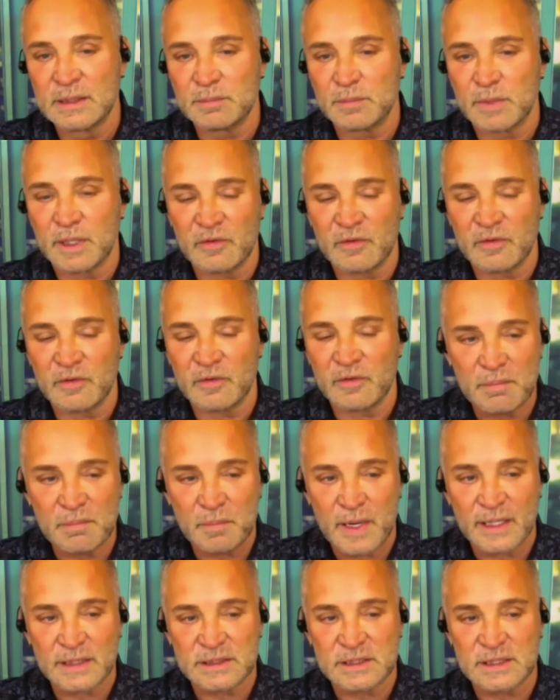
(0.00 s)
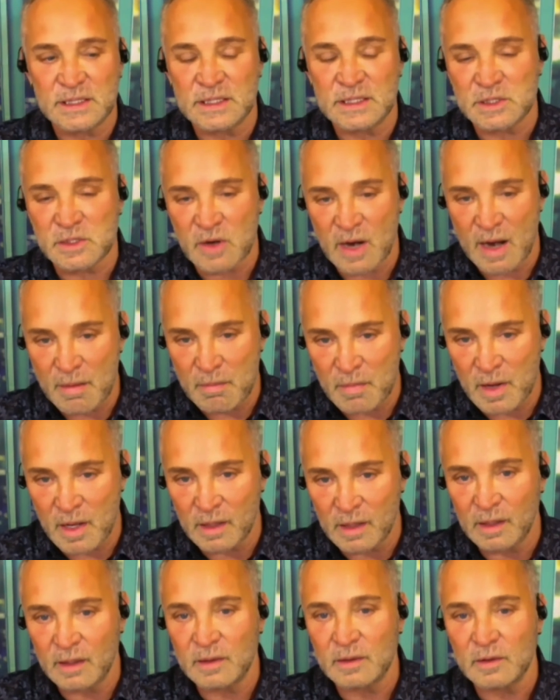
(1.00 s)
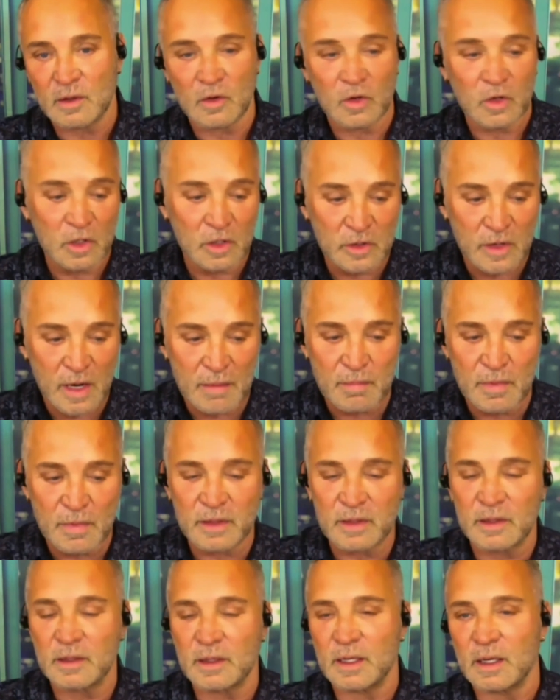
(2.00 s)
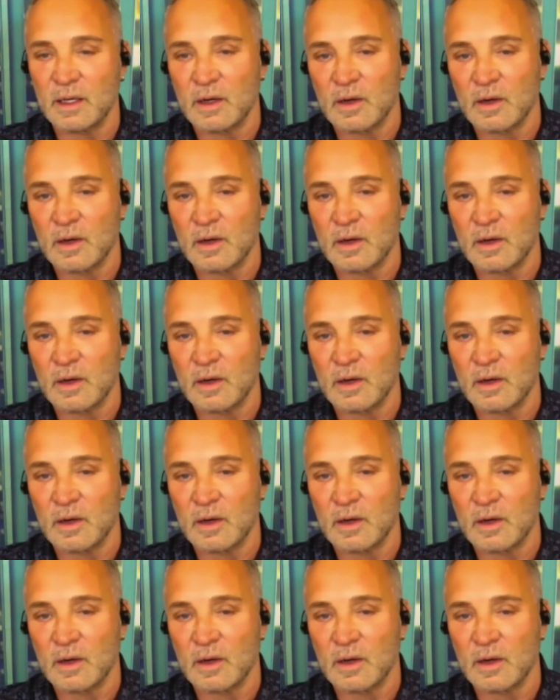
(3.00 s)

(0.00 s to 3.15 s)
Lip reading: But if I impacted his grandmother or her grandmother